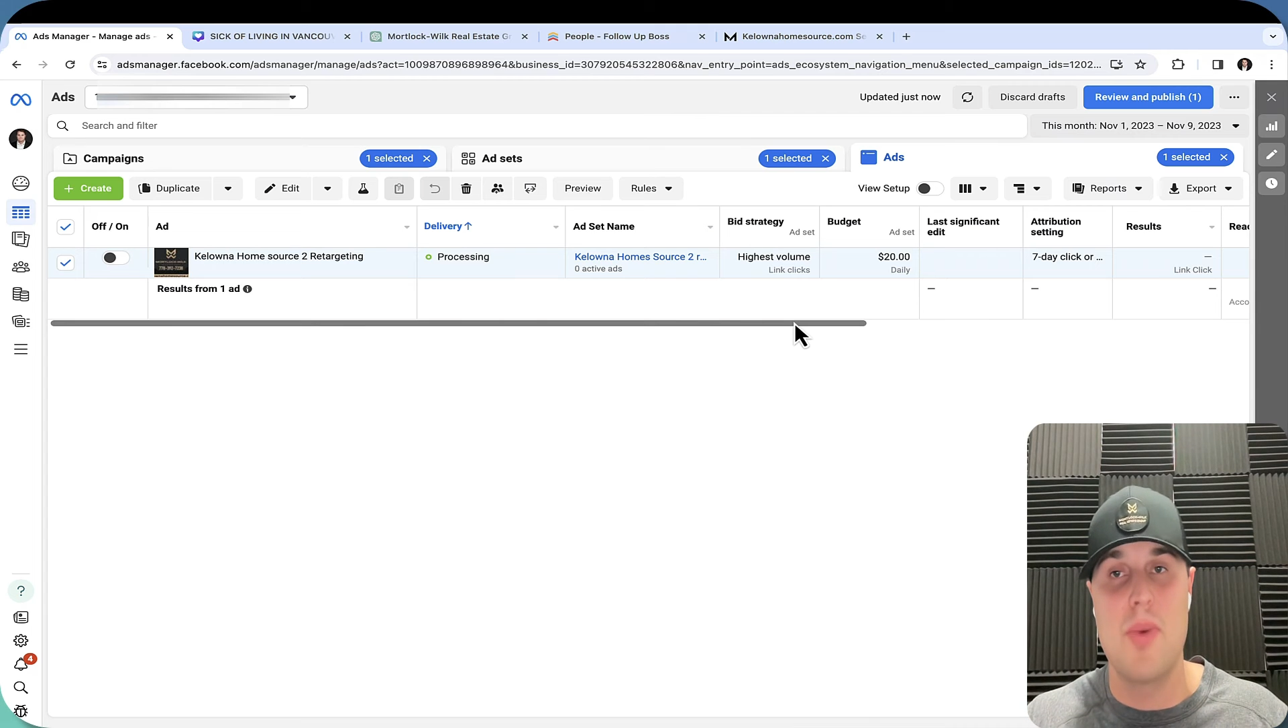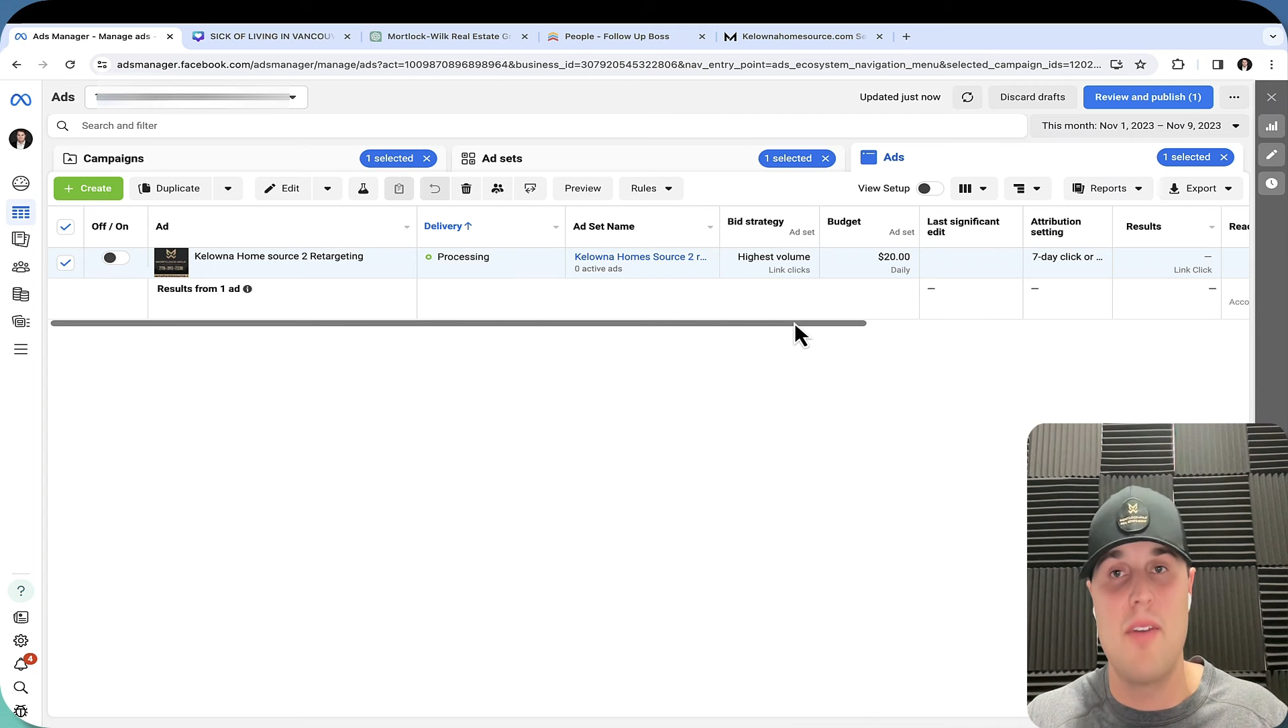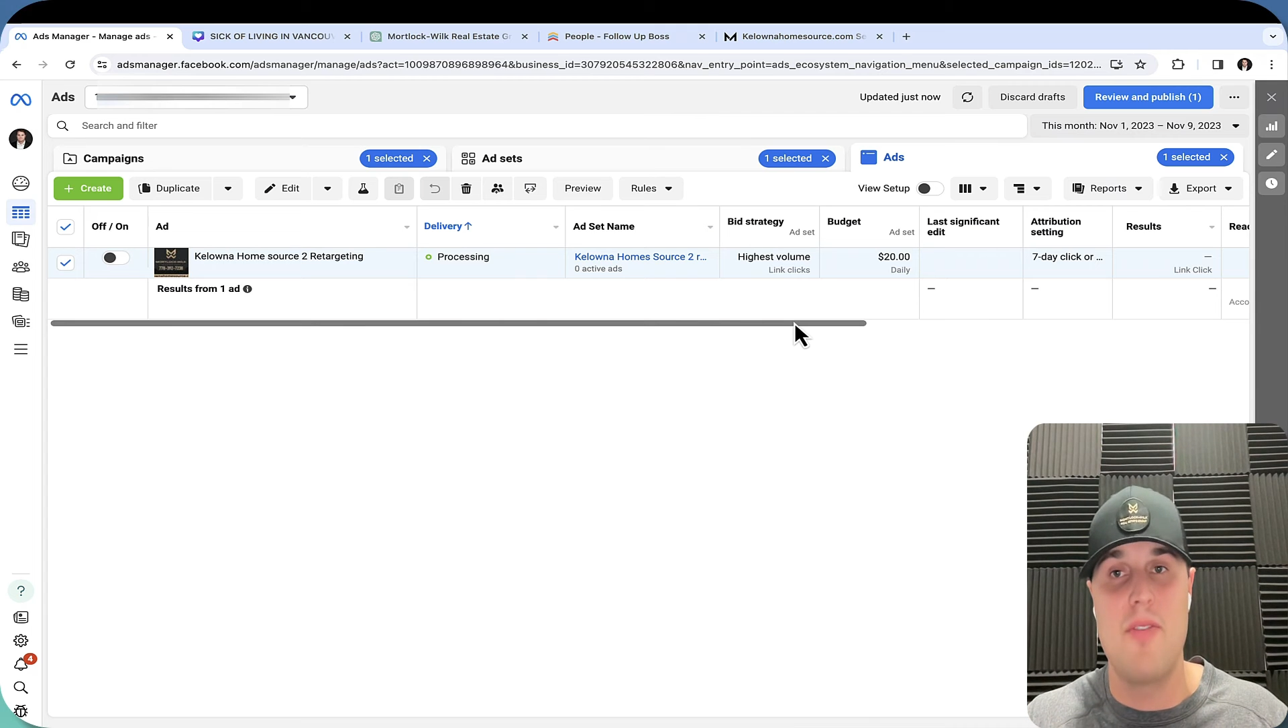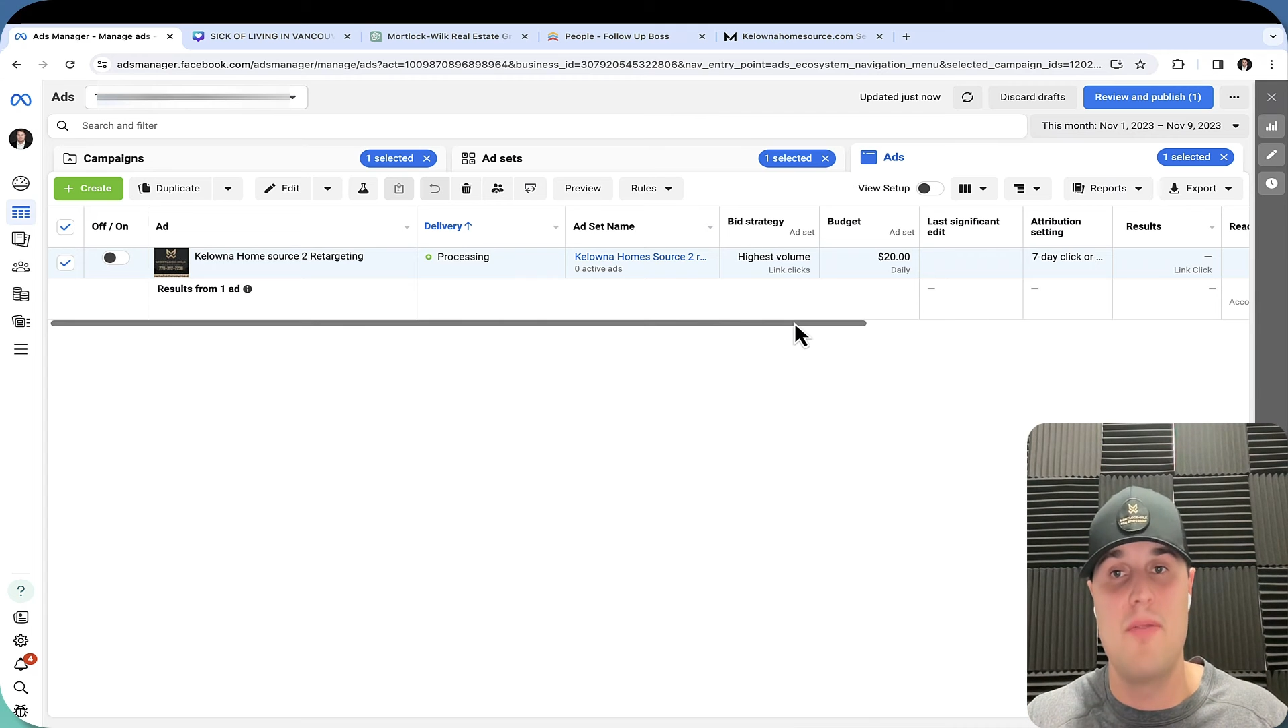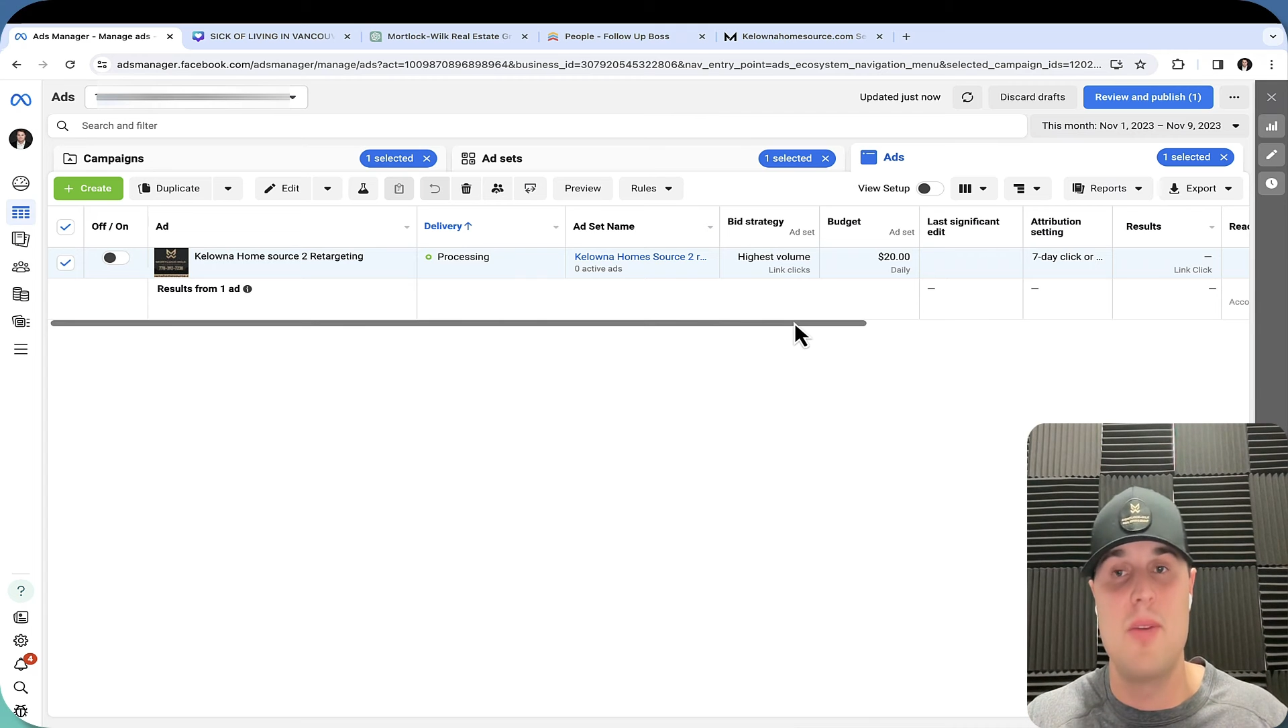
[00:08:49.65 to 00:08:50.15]

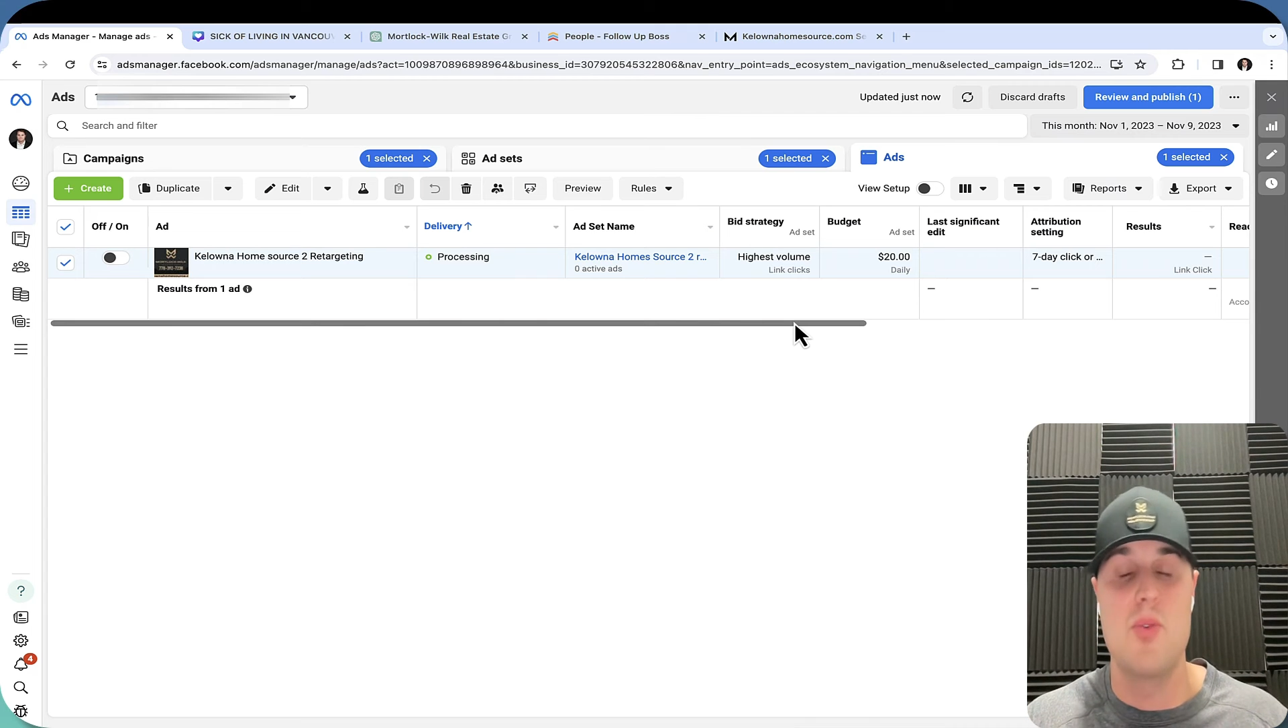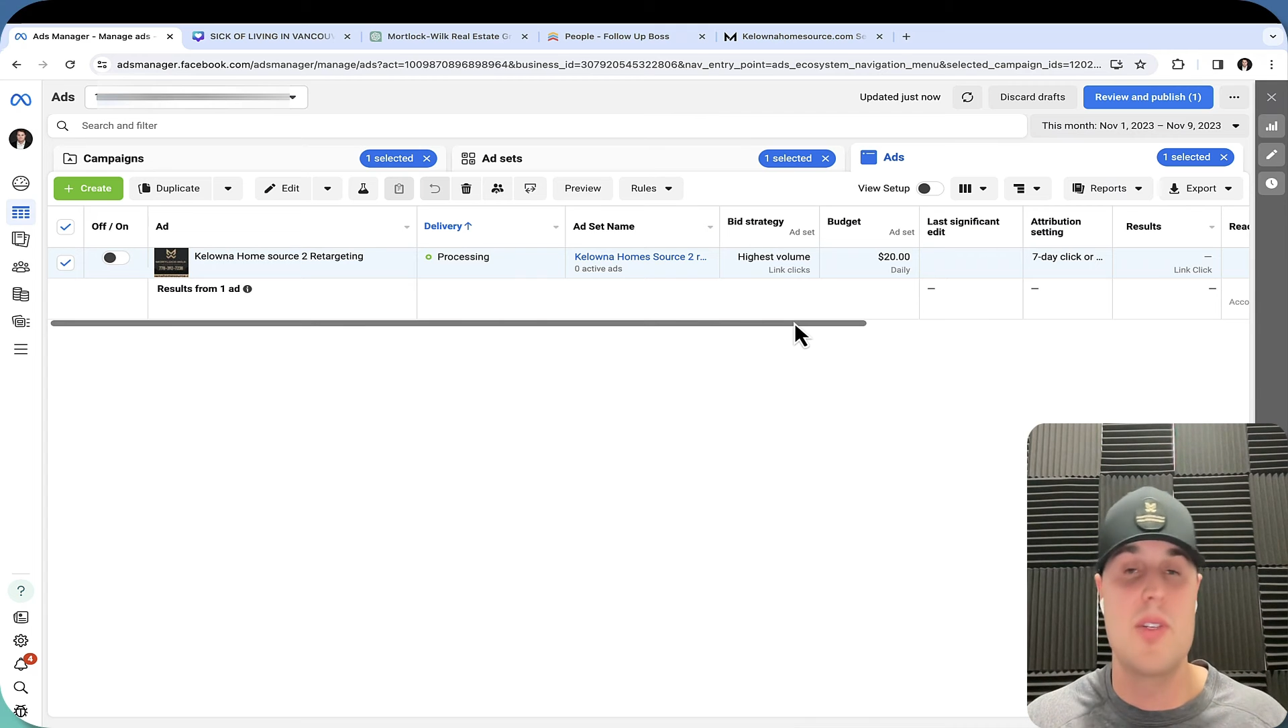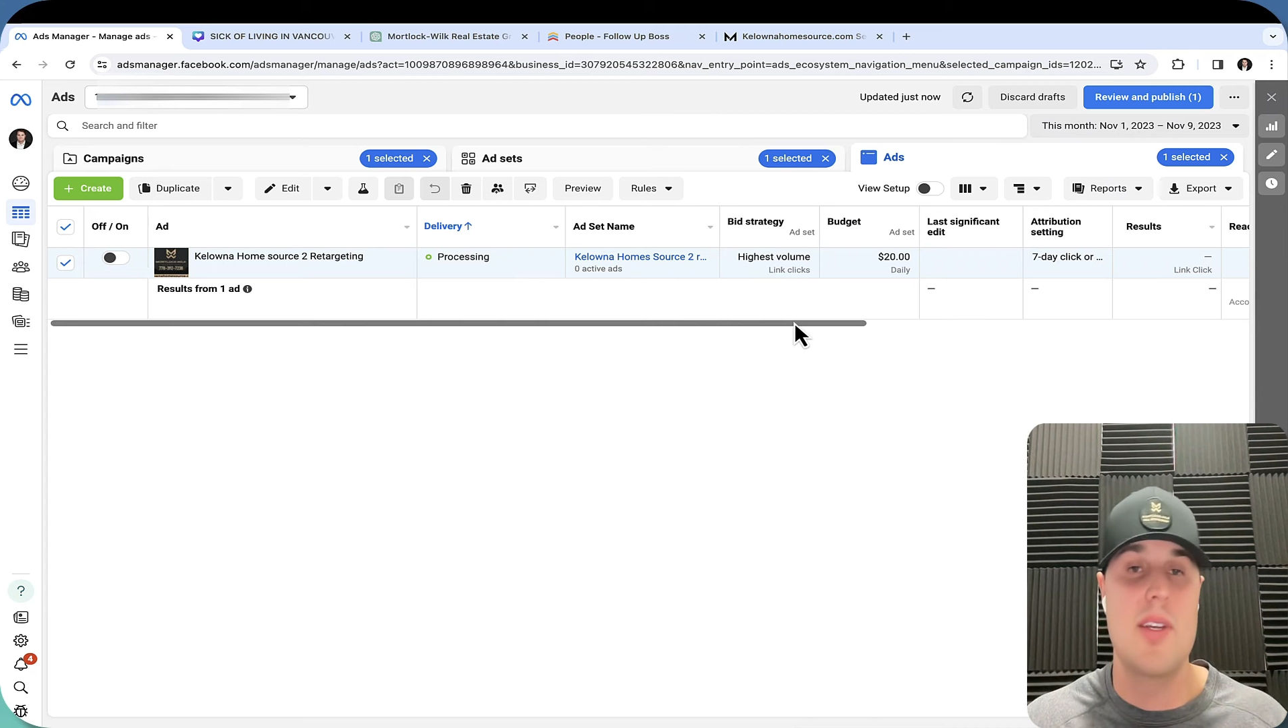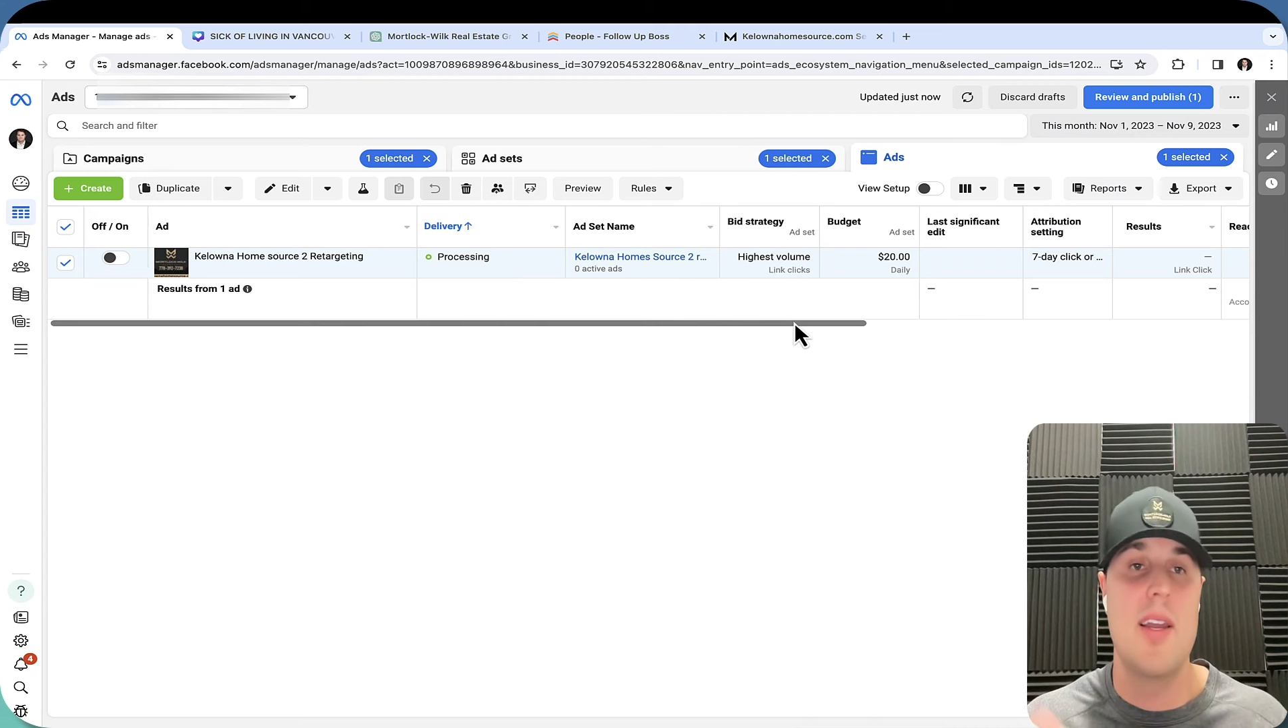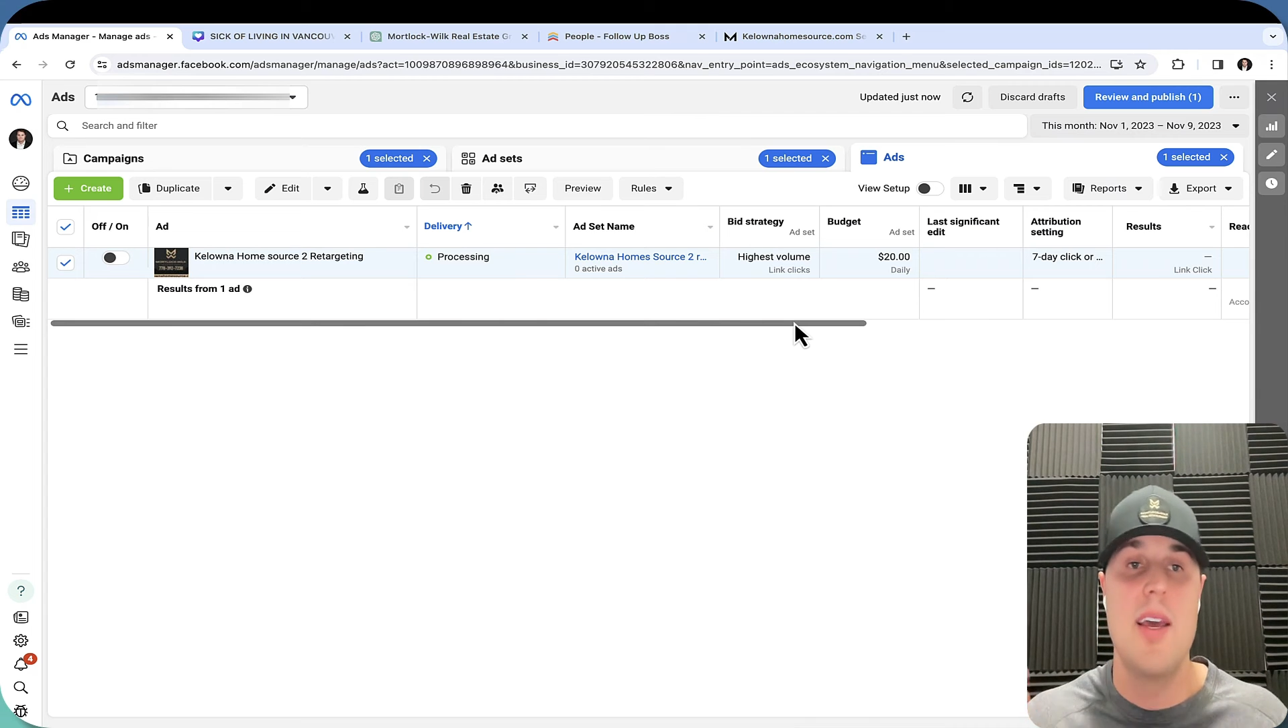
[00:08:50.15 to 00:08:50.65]
by 50%.